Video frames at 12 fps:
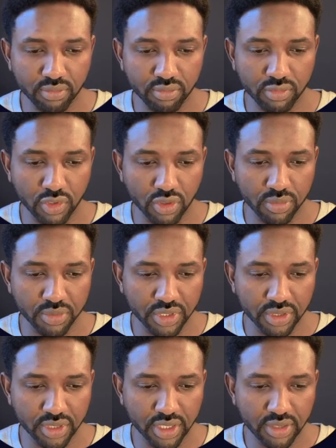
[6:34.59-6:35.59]
object
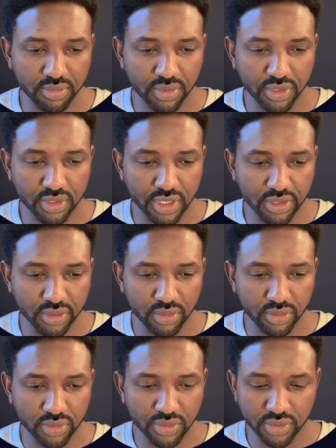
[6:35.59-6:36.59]
name, assign it
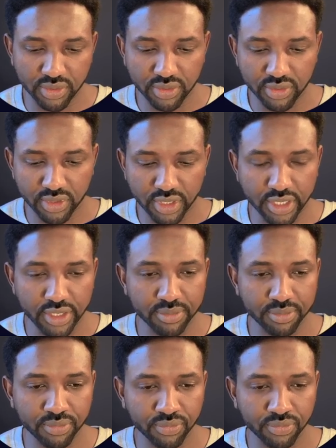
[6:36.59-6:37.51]
to slime